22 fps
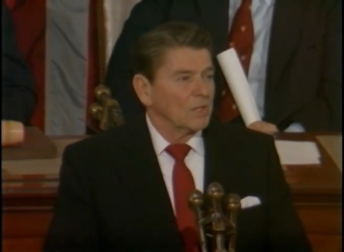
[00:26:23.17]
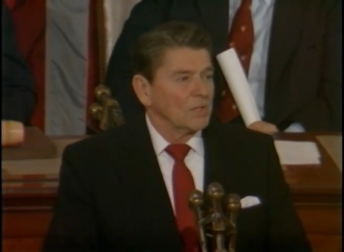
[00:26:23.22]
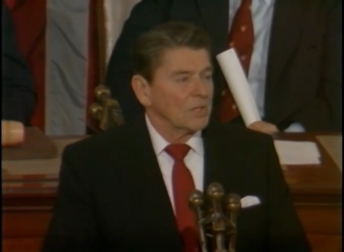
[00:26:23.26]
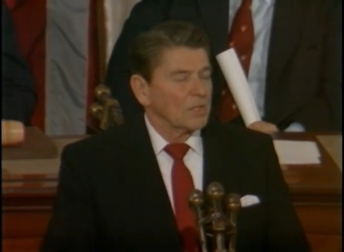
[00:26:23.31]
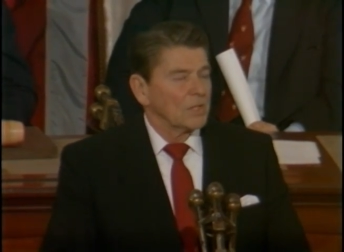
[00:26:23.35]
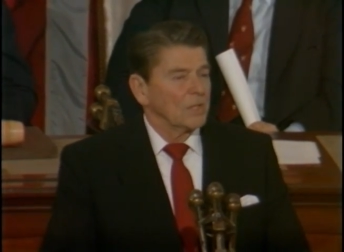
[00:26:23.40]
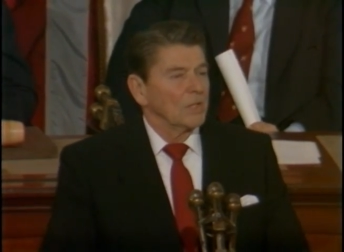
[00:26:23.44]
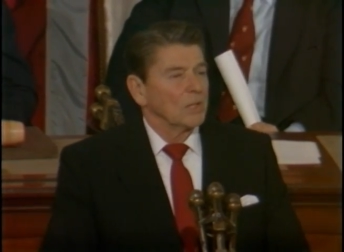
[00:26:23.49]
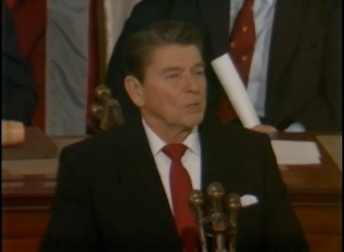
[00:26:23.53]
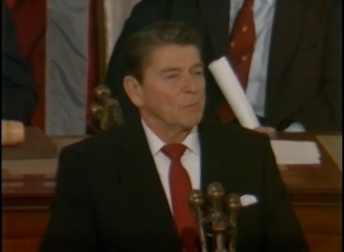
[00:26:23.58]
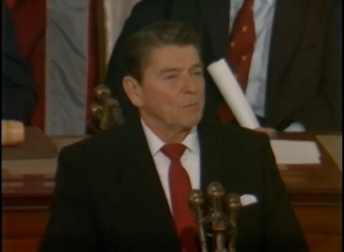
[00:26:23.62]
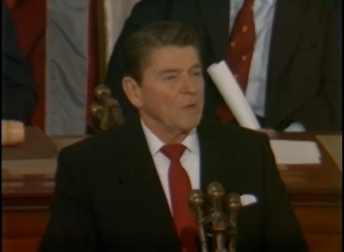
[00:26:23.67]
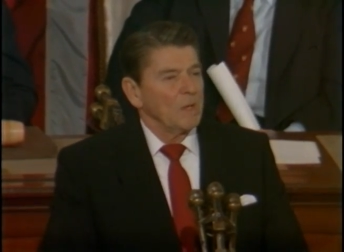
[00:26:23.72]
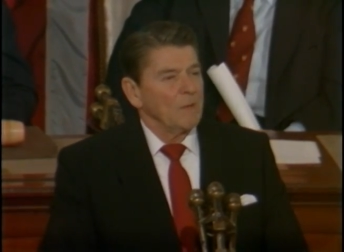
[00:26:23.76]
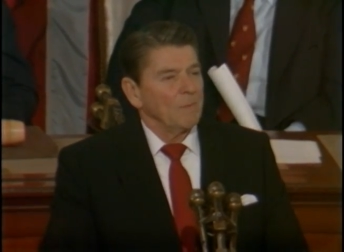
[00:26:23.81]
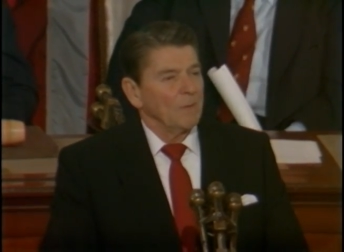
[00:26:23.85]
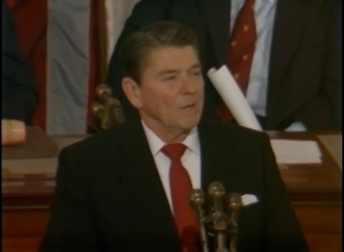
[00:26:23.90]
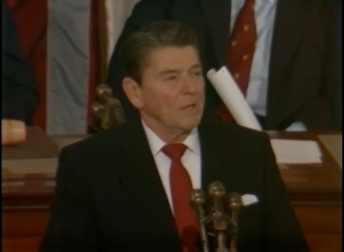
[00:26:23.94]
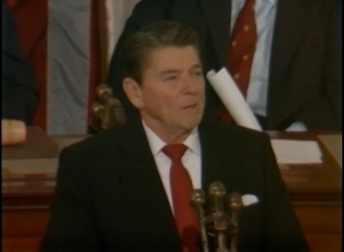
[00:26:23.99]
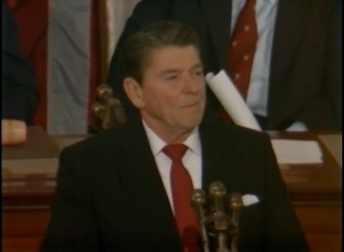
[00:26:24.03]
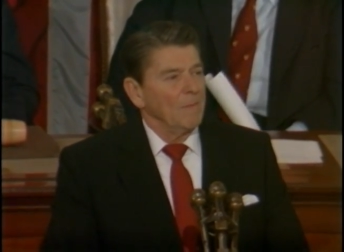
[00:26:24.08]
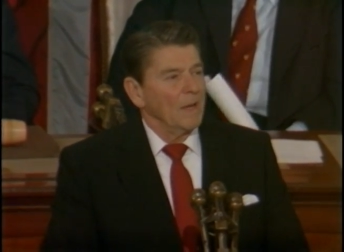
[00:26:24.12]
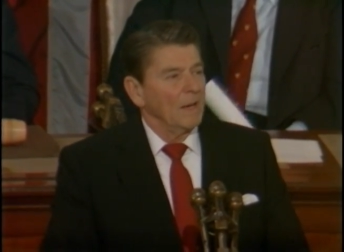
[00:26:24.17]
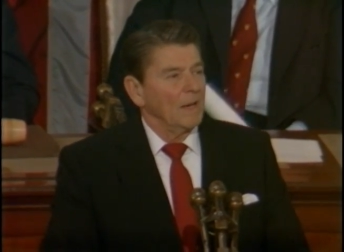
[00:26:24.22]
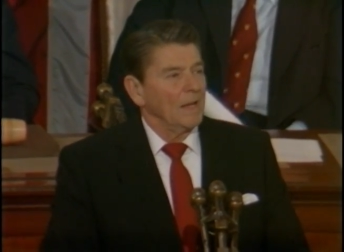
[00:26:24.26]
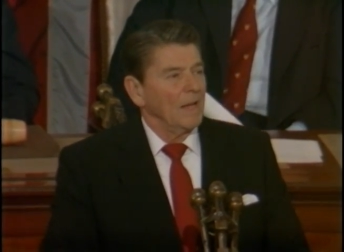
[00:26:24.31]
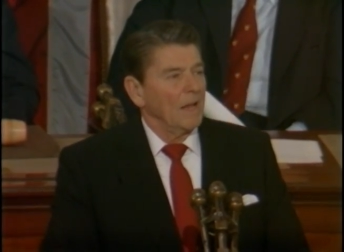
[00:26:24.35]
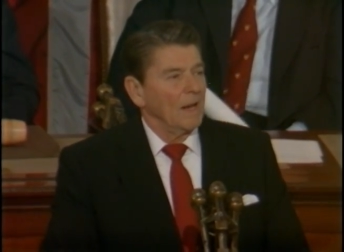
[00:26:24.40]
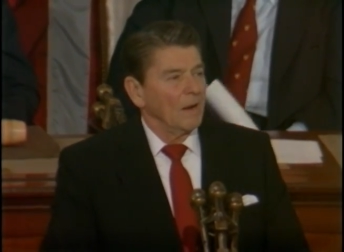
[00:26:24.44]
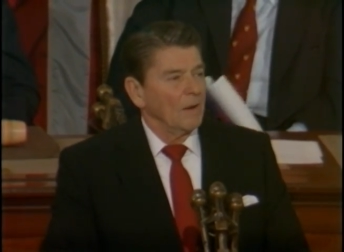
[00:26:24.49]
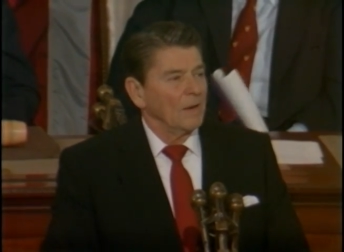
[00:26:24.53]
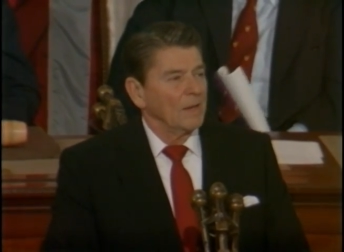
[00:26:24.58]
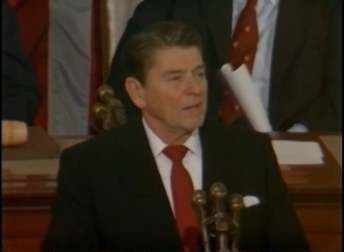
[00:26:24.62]
concerns people in
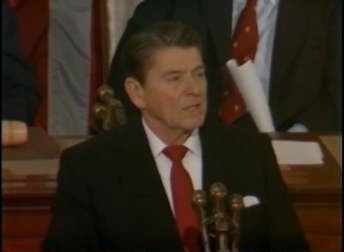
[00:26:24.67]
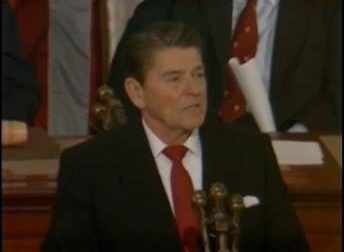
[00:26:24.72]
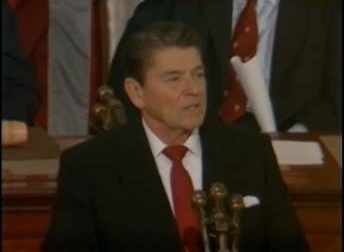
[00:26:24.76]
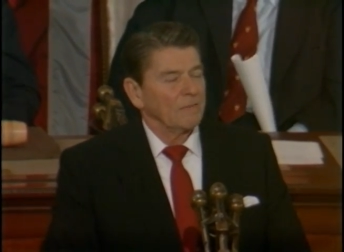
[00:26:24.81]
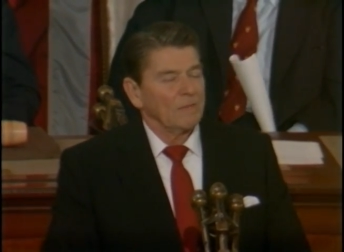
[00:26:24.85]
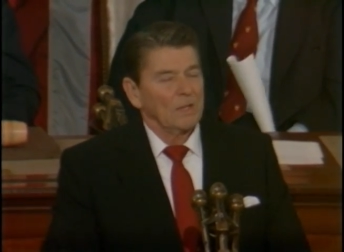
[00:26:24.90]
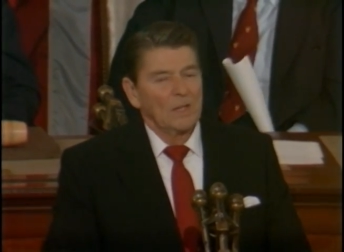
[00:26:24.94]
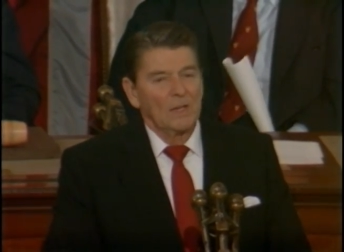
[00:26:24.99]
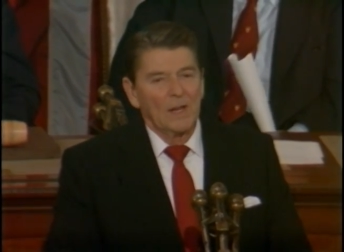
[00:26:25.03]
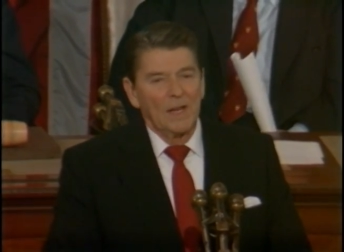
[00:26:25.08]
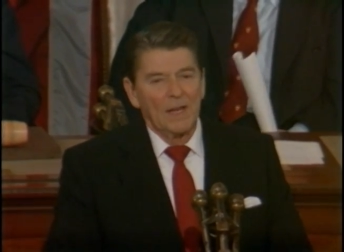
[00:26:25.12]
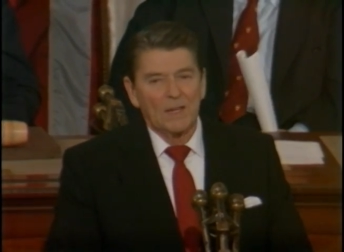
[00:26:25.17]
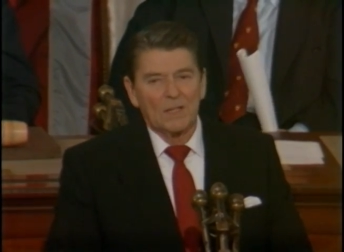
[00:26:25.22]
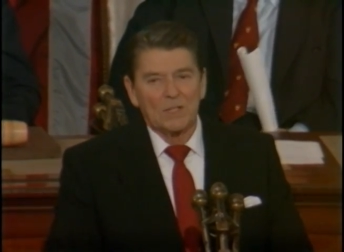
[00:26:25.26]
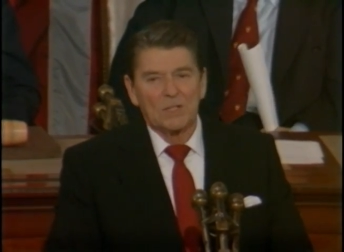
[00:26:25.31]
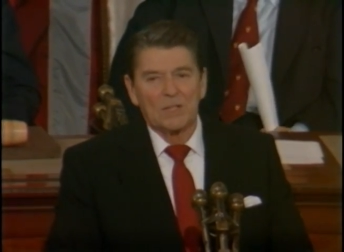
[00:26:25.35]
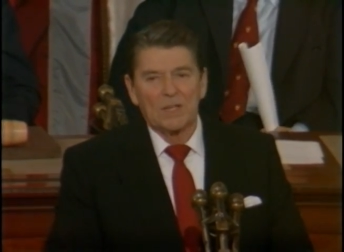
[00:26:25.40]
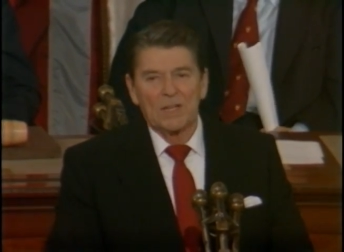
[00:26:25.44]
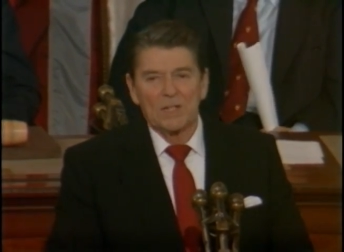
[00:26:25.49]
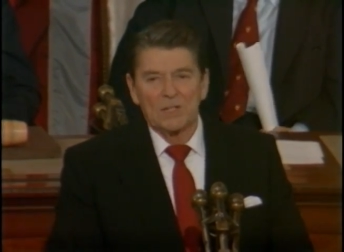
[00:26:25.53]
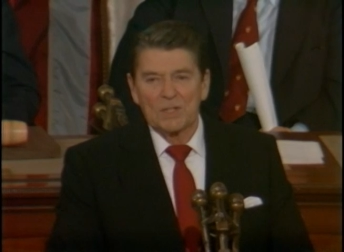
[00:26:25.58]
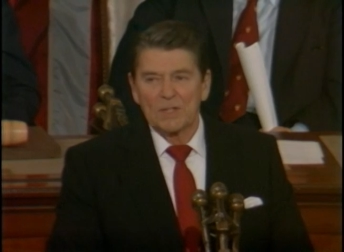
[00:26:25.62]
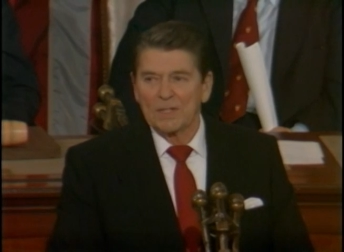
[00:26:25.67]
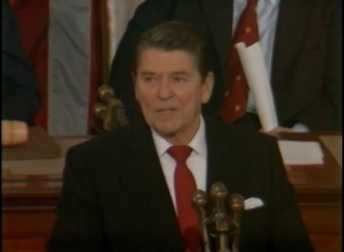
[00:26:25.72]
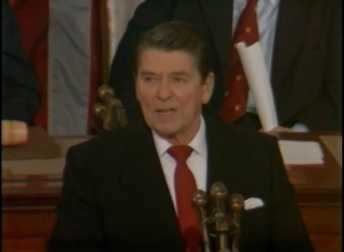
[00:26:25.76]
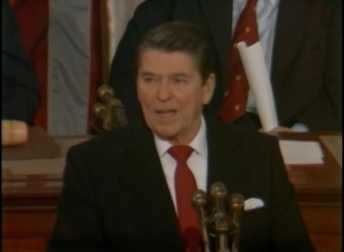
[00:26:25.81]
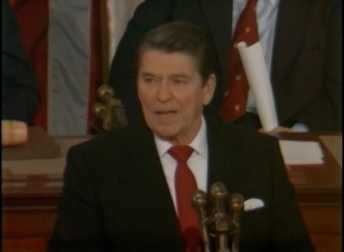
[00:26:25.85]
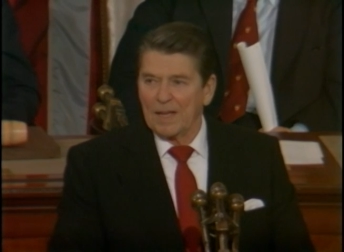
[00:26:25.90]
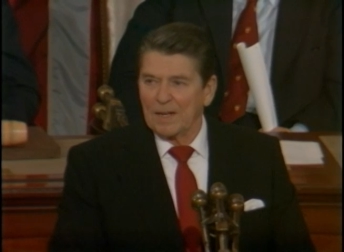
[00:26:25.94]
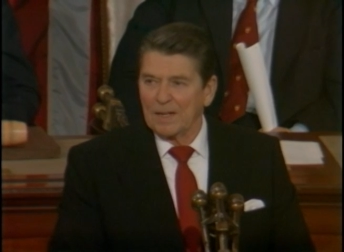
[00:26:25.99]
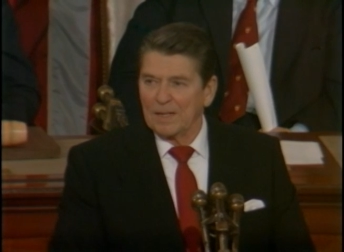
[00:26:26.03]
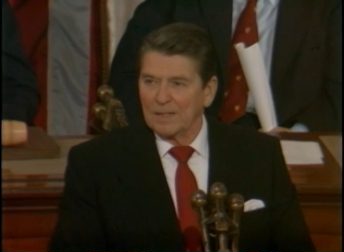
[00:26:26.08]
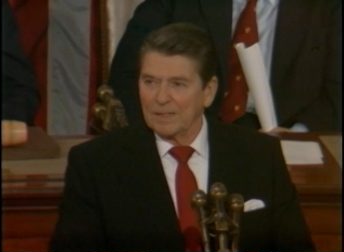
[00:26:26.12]
many areas of the United States and
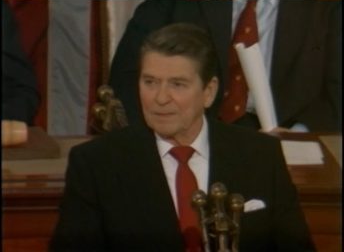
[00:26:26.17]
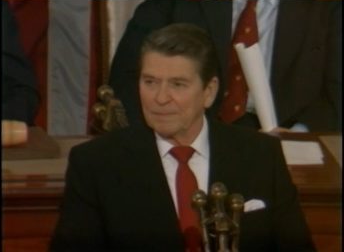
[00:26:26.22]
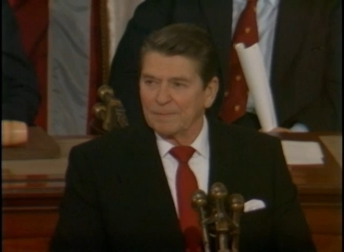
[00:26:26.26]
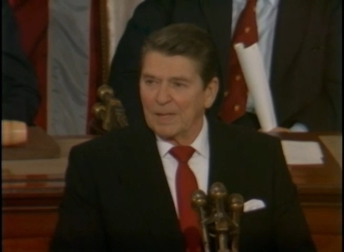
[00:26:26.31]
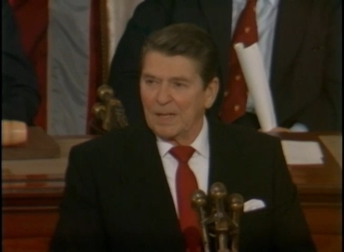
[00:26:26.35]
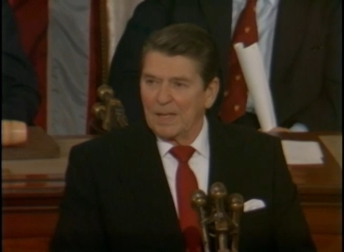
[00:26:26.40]
Canada,